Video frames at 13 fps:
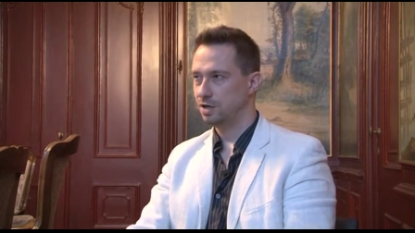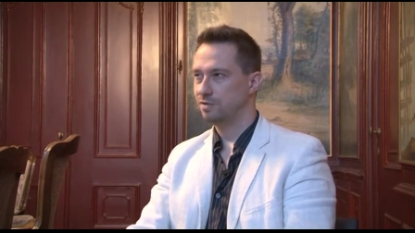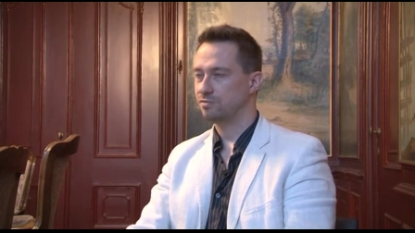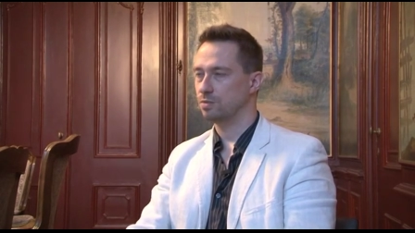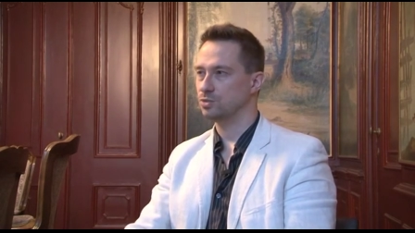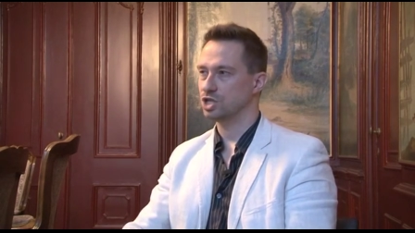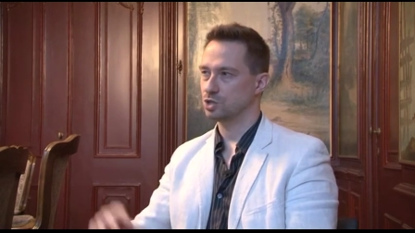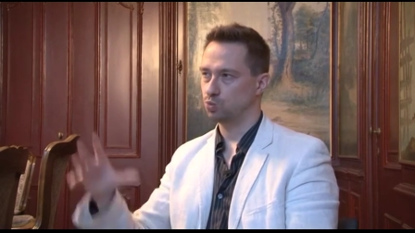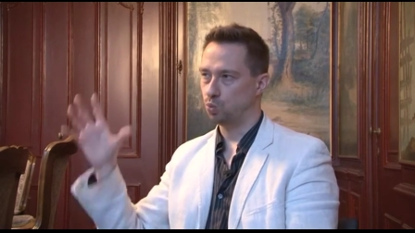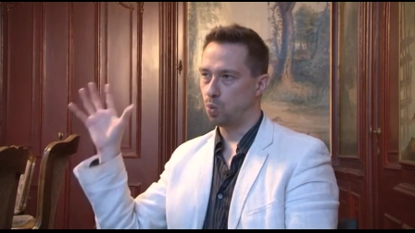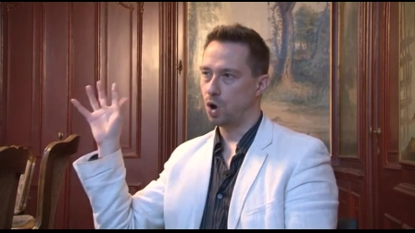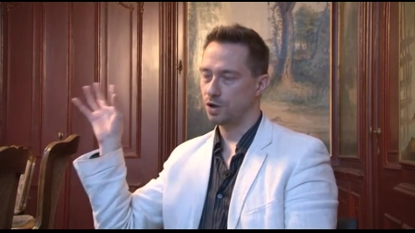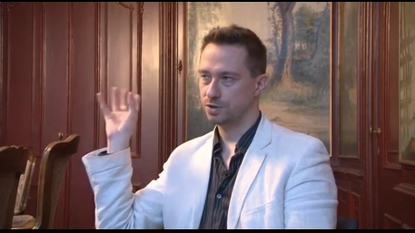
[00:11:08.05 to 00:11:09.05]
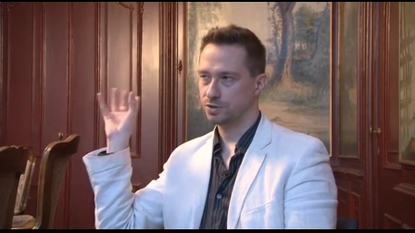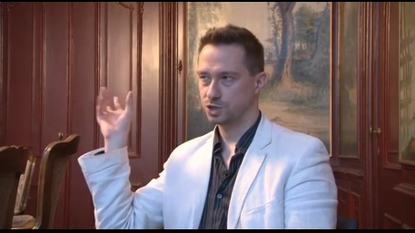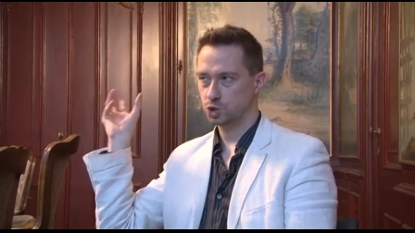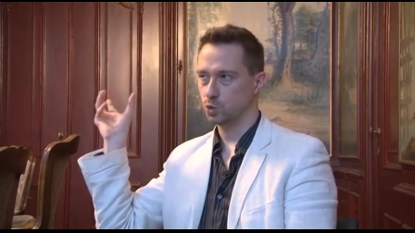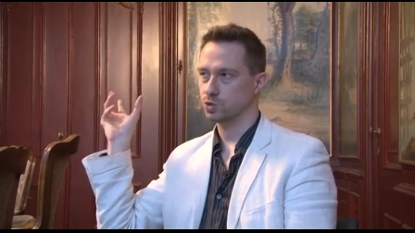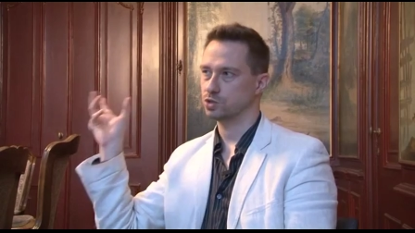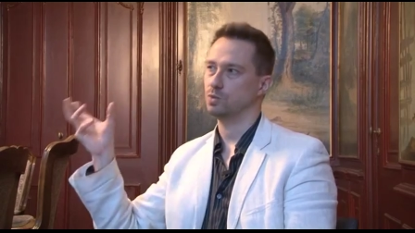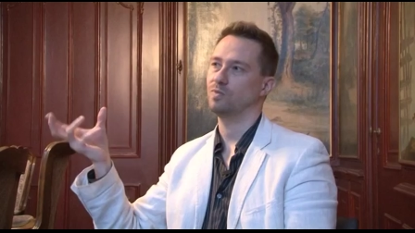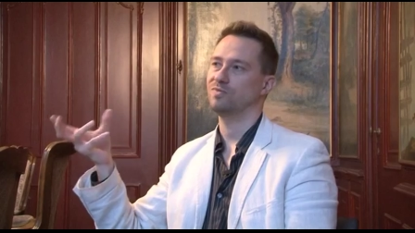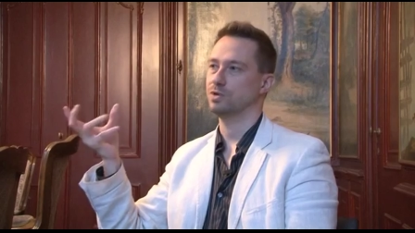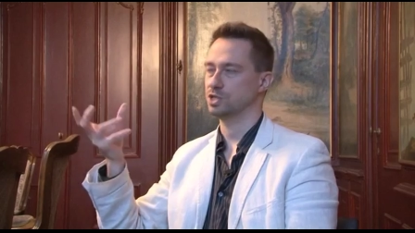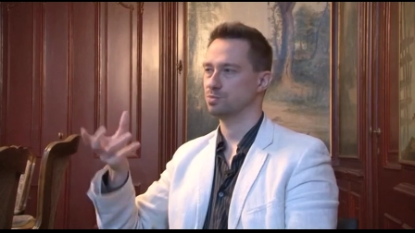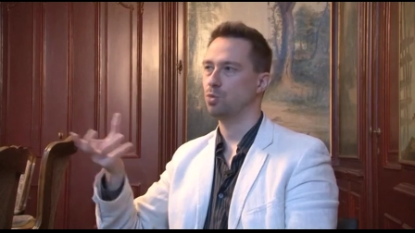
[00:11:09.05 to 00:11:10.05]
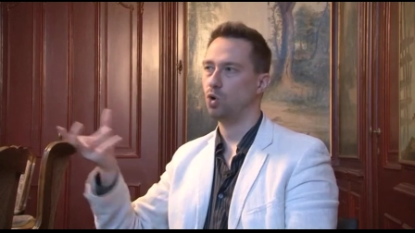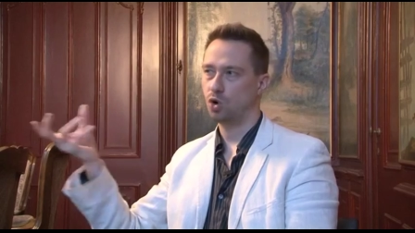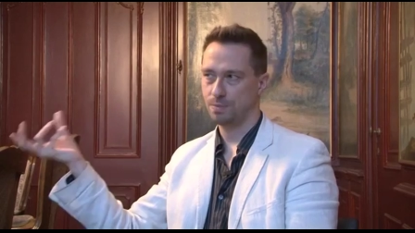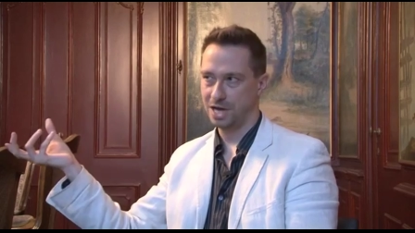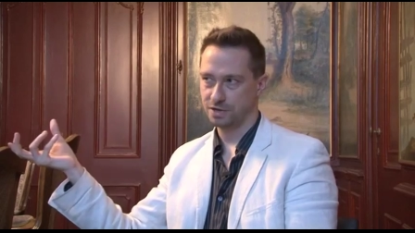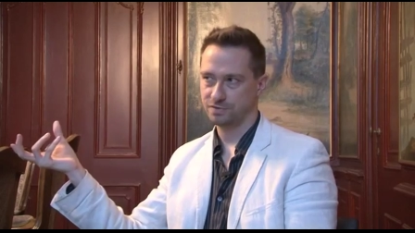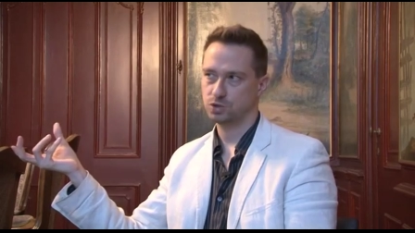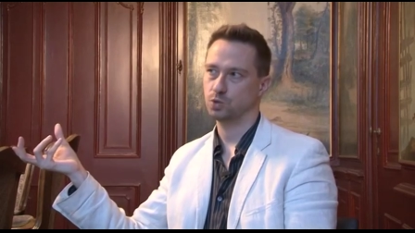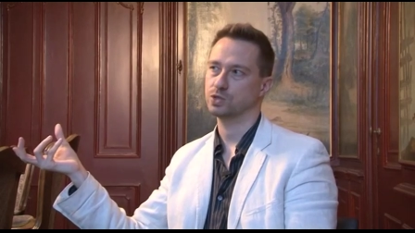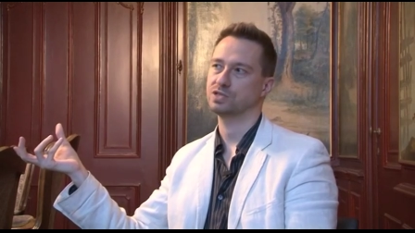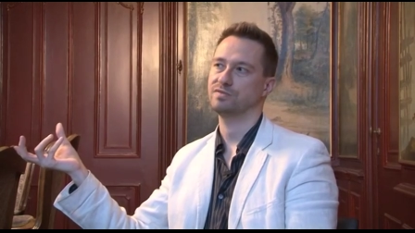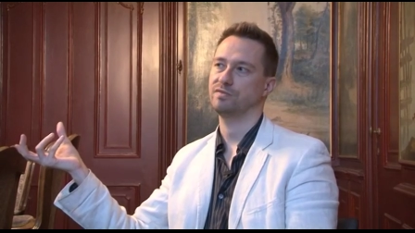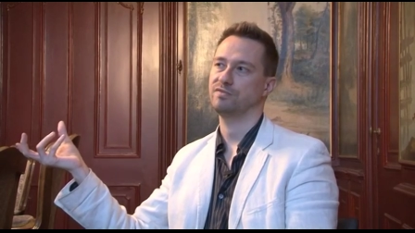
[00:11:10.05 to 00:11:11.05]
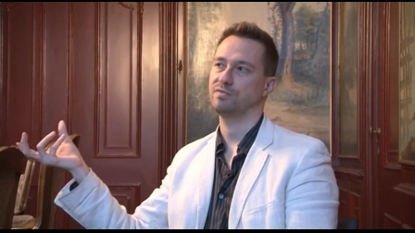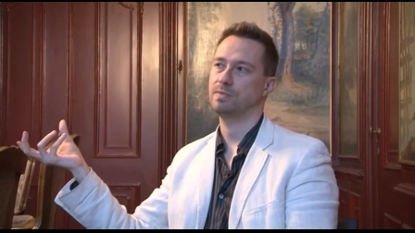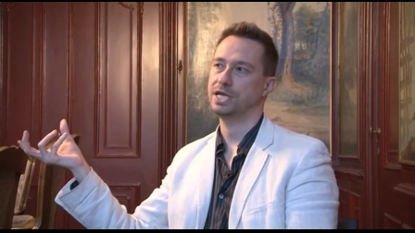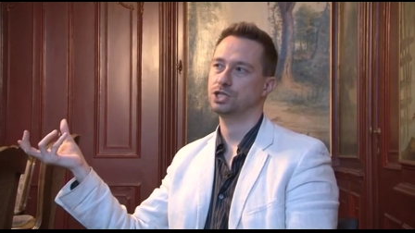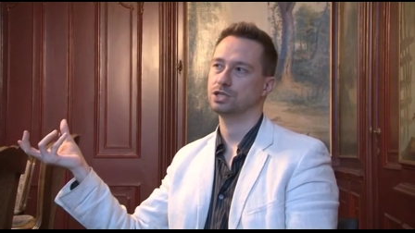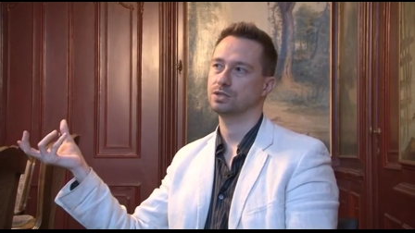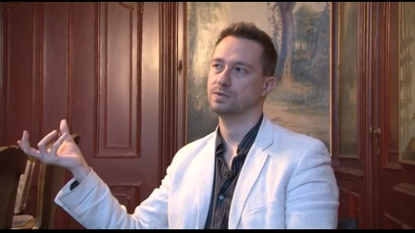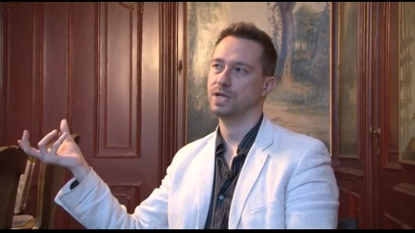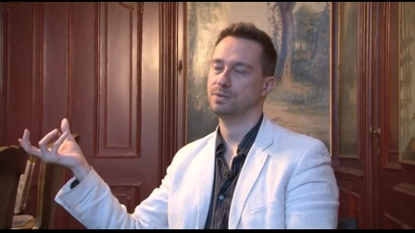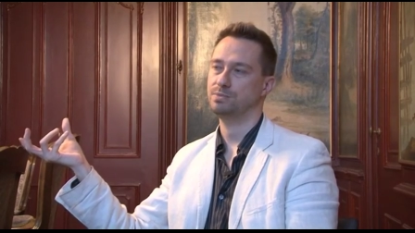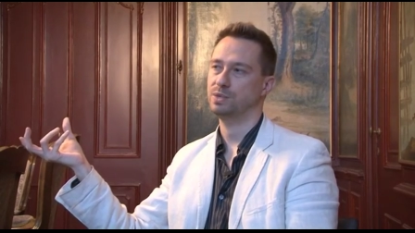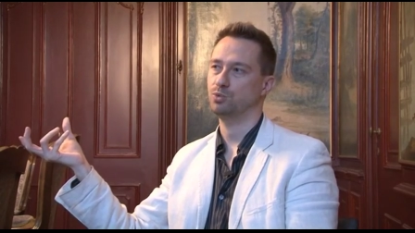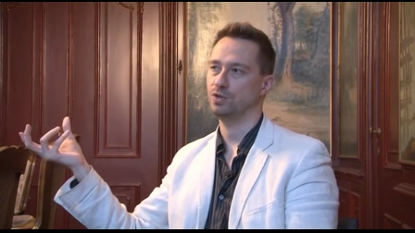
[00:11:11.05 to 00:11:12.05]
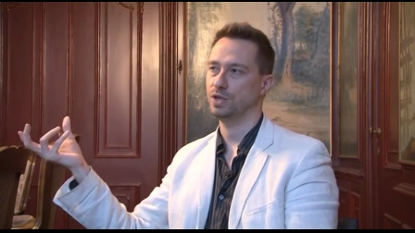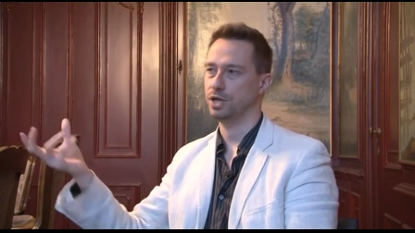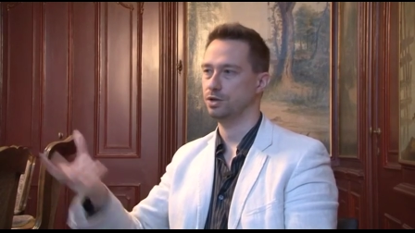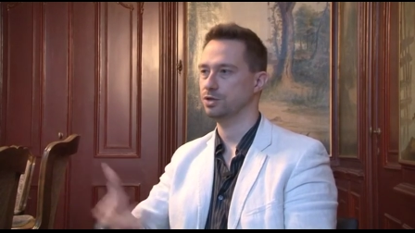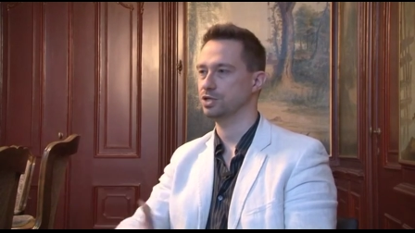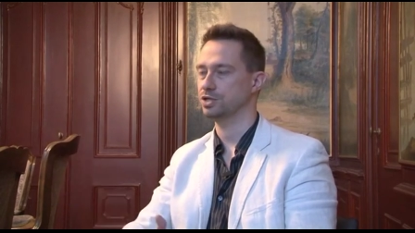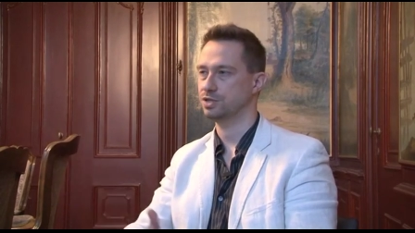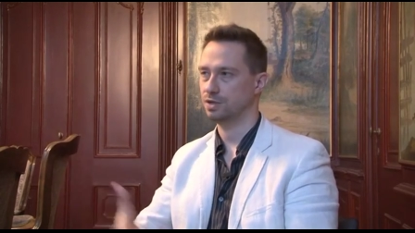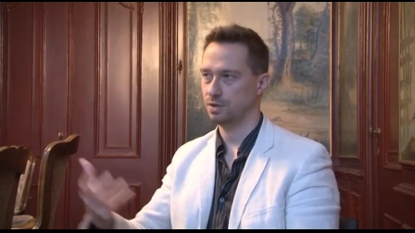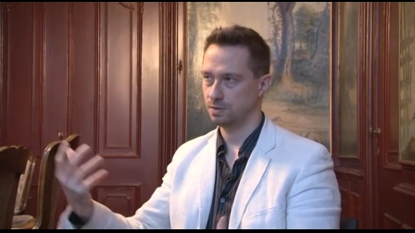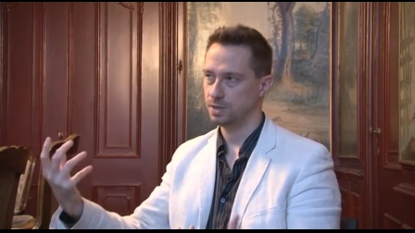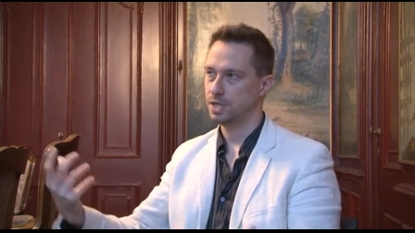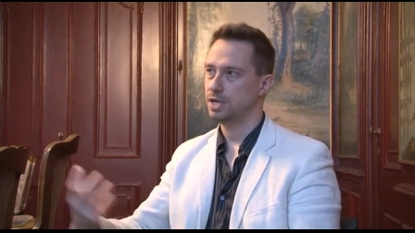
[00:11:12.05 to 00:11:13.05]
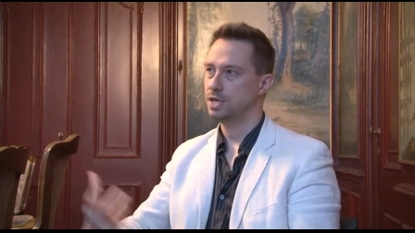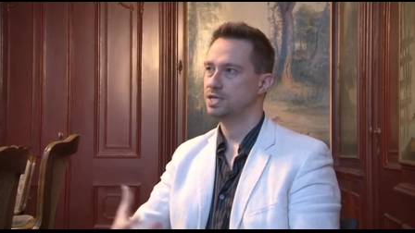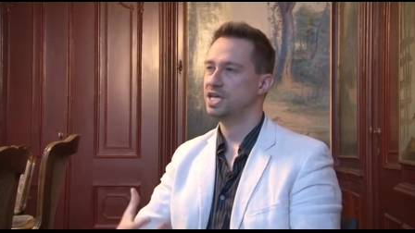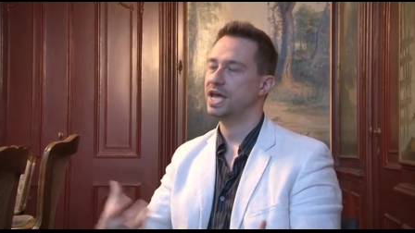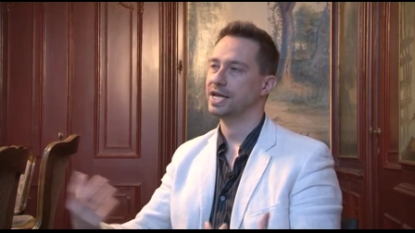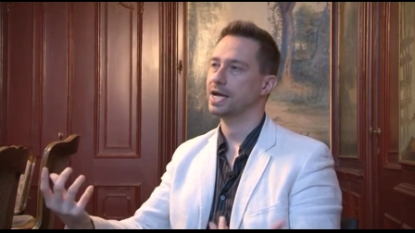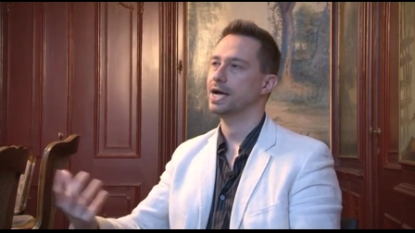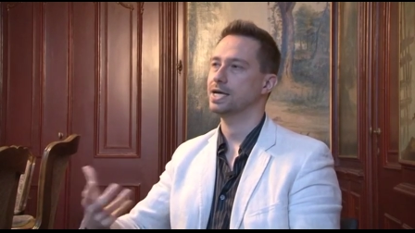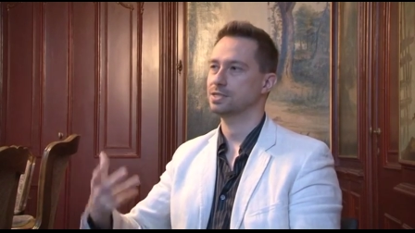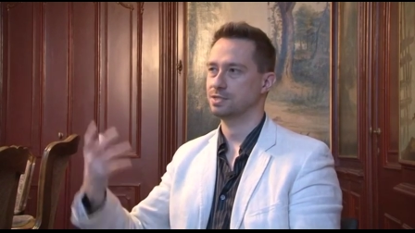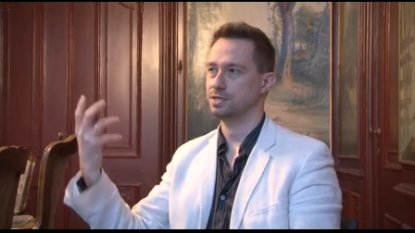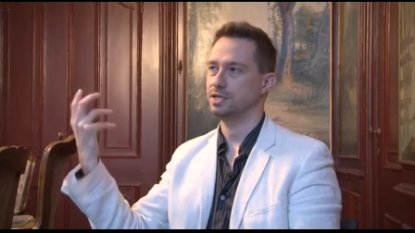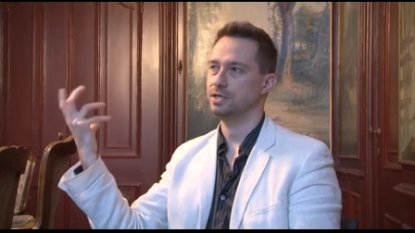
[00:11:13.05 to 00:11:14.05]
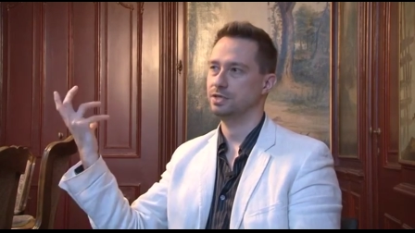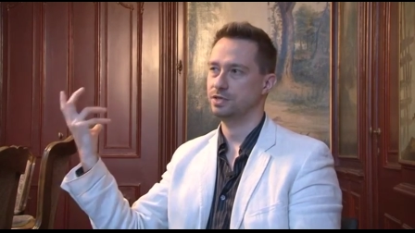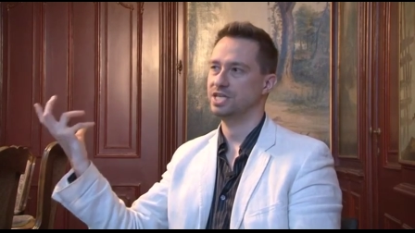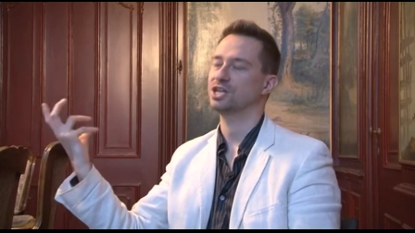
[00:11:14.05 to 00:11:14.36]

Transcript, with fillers: from just one source or a small amount of source of information that people then just you know, take as the, the